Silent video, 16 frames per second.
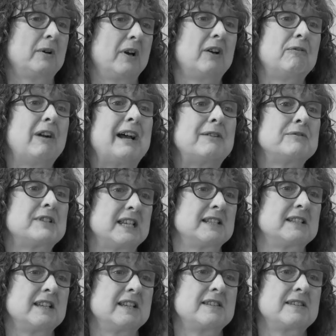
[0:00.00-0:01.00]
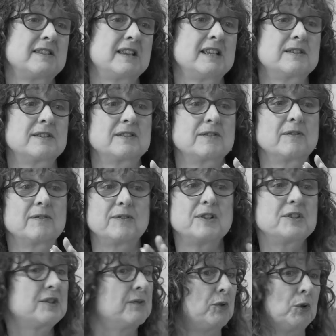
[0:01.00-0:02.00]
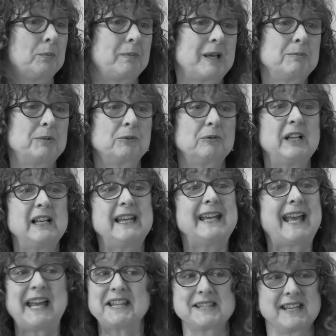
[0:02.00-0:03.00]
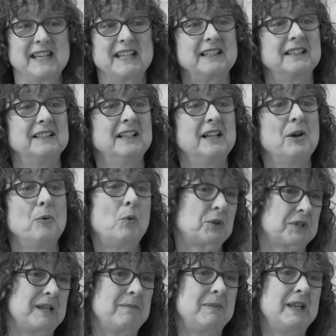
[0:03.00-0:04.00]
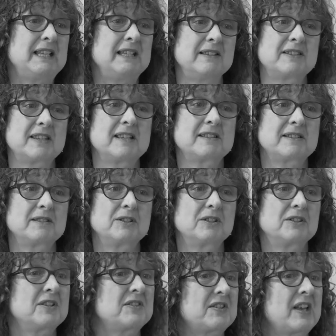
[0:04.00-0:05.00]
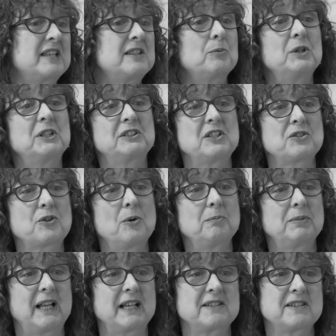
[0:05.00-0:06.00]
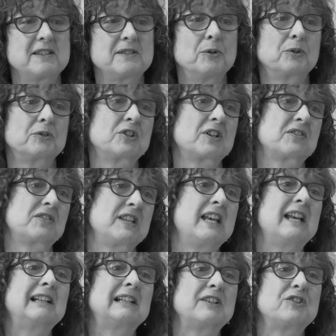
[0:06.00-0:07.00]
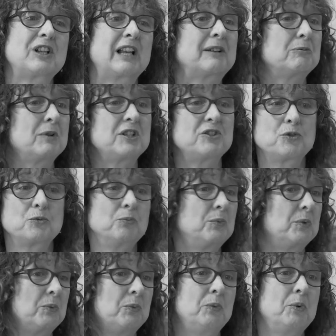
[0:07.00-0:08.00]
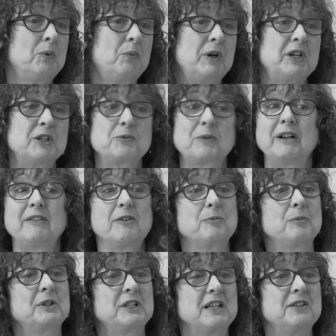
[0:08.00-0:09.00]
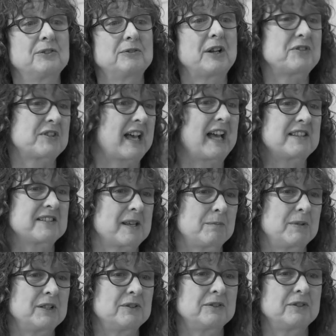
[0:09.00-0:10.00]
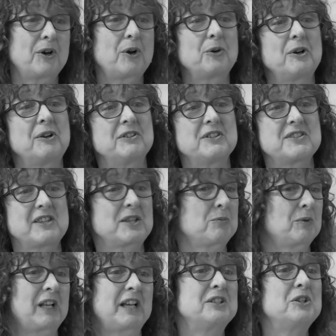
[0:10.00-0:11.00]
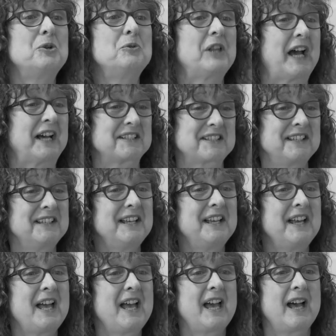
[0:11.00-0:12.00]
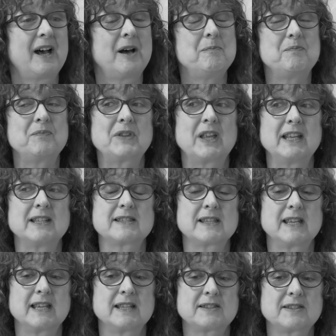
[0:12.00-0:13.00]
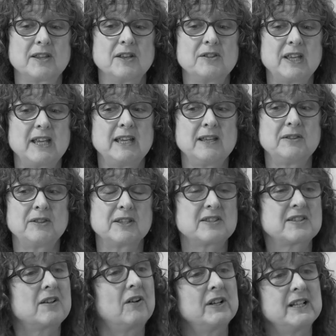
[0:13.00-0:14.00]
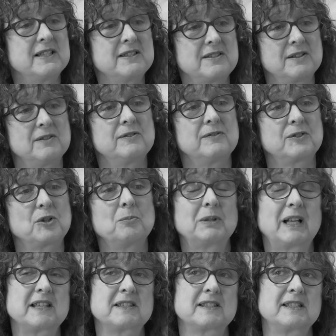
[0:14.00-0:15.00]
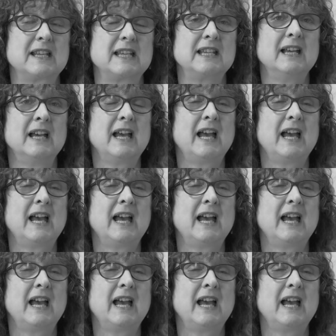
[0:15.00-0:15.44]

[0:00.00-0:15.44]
around it is first of all people really getting what it means. It's to say the world is complex is not just the English language word where everybody throws their hands up in horror and says, well, I knew that. Yes. It's that the science of complexity